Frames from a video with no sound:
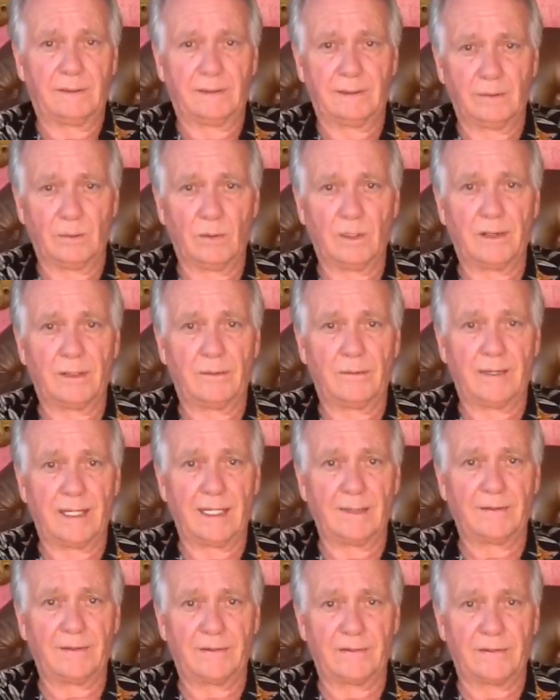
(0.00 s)
and whether
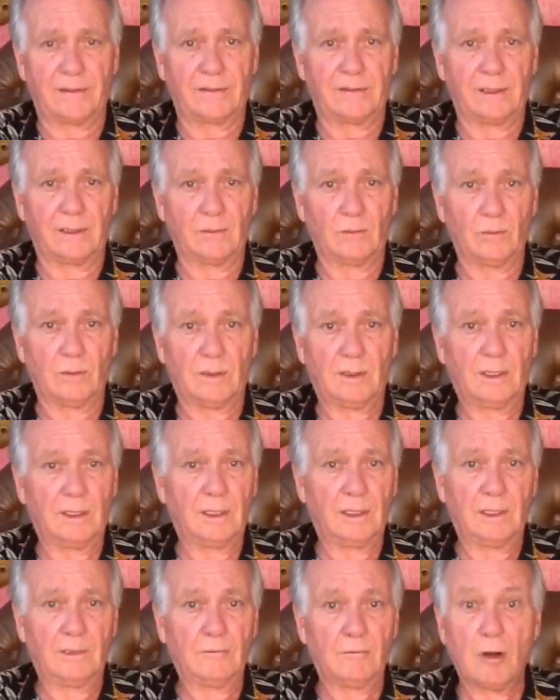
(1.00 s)
that's
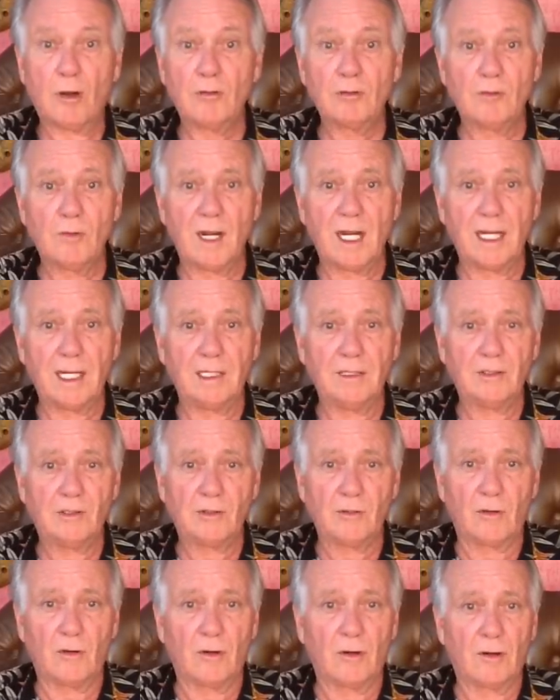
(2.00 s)
road
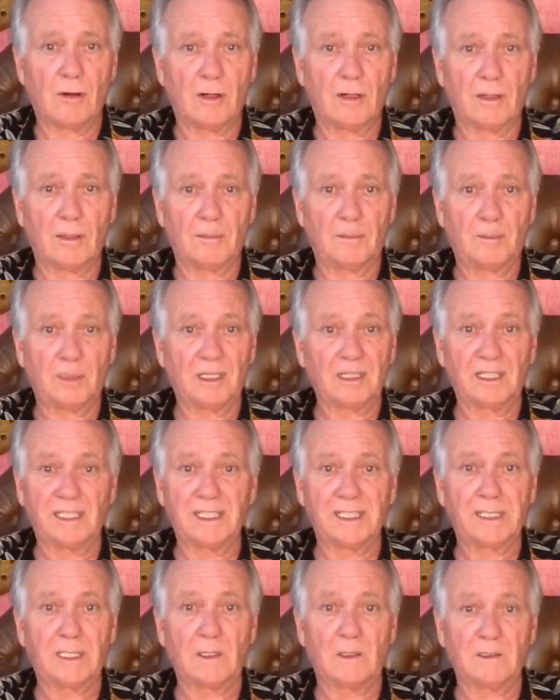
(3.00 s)
rage or
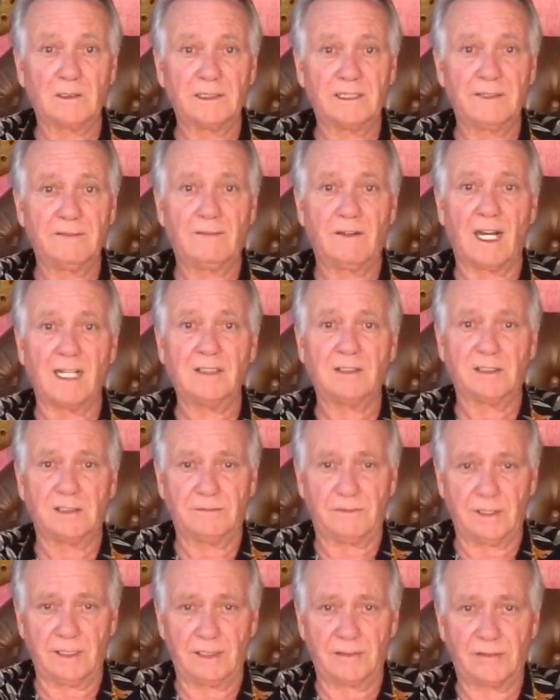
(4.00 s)
political
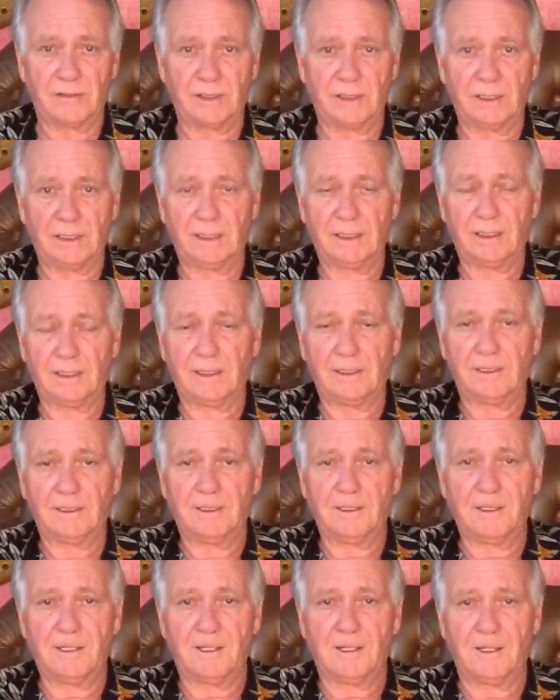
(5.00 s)
divisiveness.
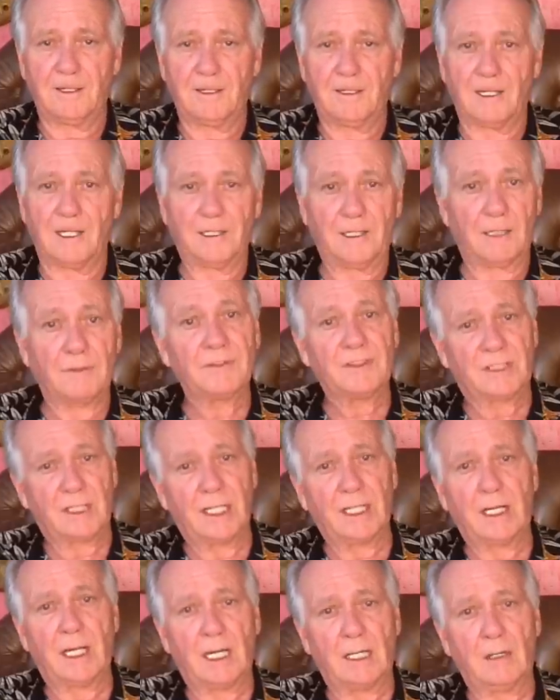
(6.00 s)
Enough
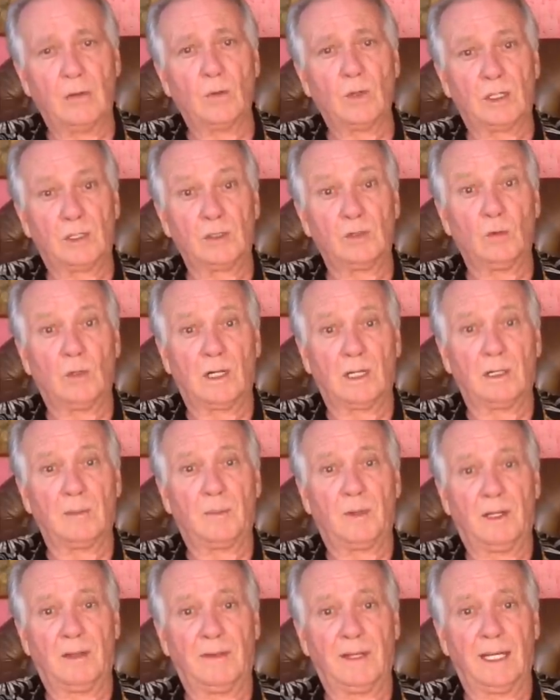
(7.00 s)
said, I don't want to dwell
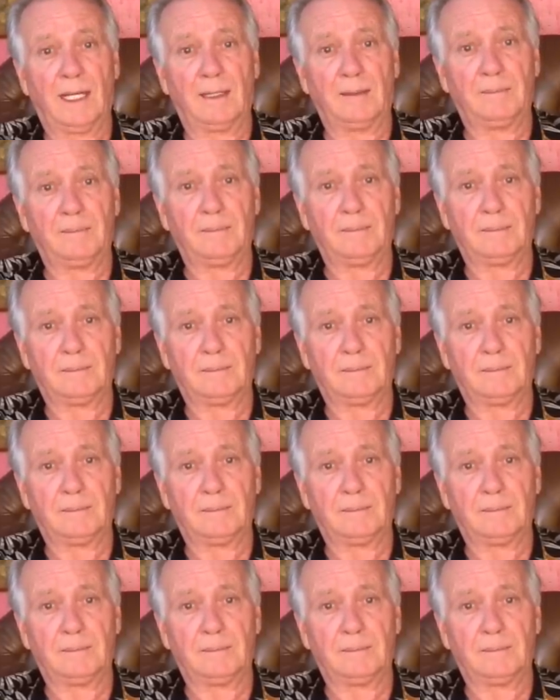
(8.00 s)
upon that.